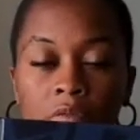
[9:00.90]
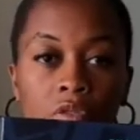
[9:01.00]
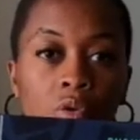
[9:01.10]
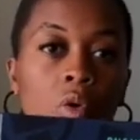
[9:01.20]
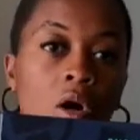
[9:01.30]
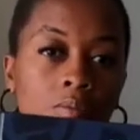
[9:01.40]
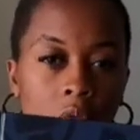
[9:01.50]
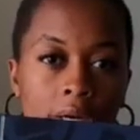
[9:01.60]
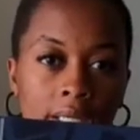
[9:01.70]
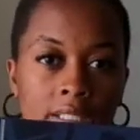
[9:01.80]
through our
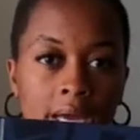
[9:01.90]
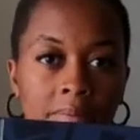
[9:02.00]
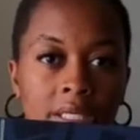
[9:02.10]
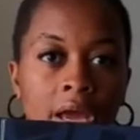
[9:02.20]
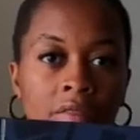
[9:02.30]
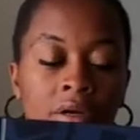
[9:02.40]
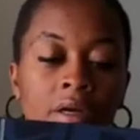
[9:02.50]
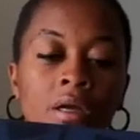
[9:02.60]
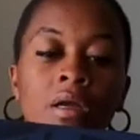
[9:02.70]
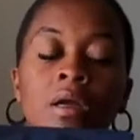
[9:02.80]
morning time together.
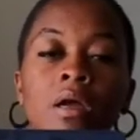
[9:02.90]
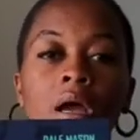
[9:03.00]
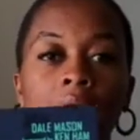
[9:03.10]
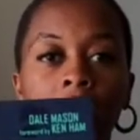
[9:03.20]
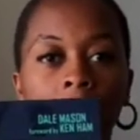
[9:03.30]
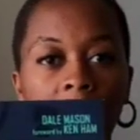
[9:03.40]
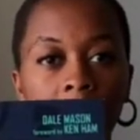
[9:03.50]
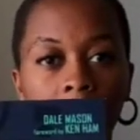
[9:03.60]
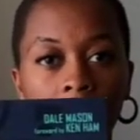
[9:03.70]
I grab